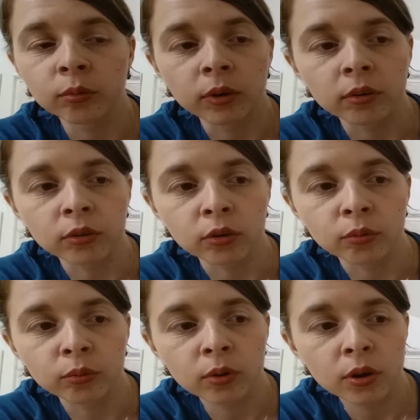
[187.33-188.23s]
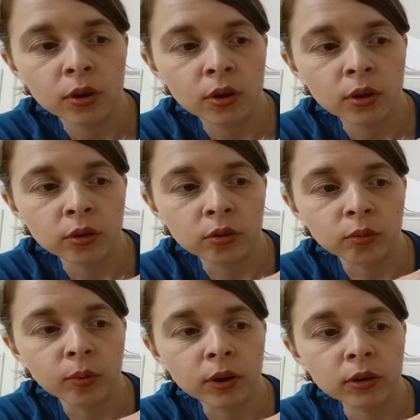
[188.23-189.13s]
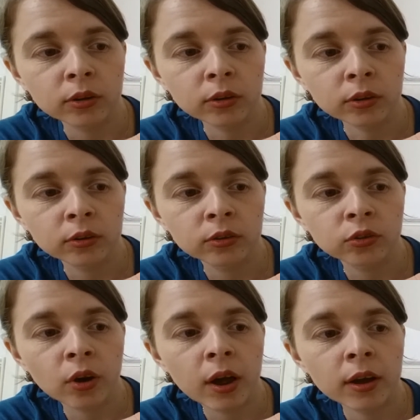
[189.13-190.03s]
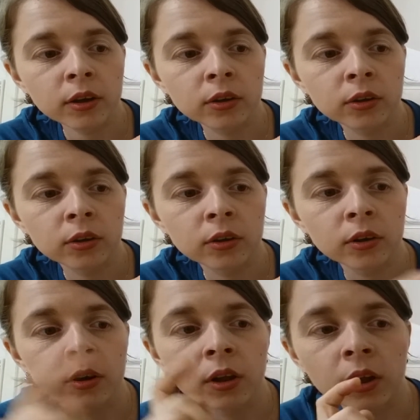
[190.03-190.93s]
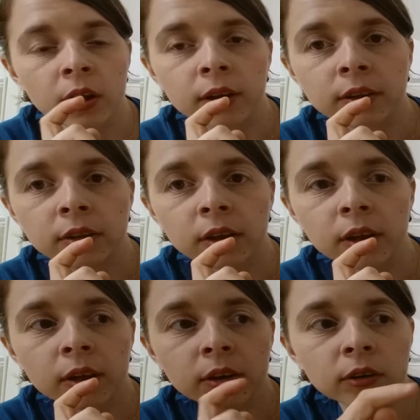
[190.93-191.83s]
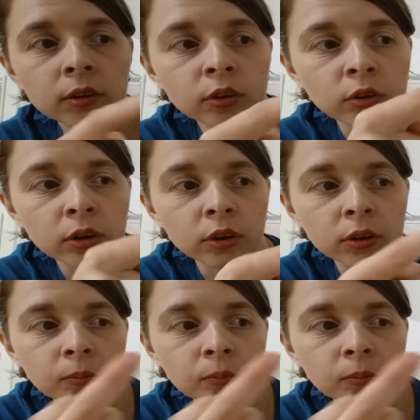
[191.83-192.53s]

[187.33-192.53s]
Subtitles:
whatever you wanna drag, and then you can